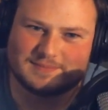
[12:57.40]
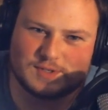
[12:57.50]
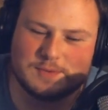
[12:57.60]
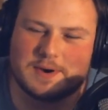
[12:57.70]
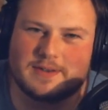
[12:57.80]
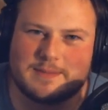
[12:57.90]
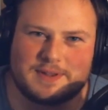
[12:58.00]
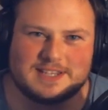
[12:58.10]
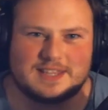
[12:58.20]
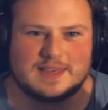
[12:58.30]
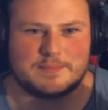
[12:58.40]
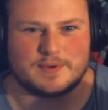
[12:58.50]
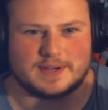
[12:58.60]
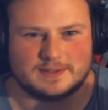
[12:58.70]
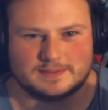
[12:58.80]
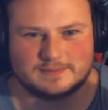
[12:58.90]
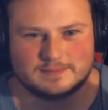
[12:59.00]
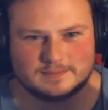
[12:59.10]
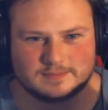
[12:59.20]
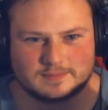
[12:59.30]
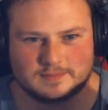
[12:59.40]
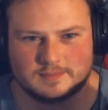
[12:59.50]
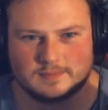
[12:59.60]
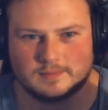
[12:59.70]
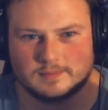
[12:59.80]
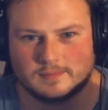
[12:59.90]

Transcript: So yeah. You burn the place at that uh, point. What they are trying to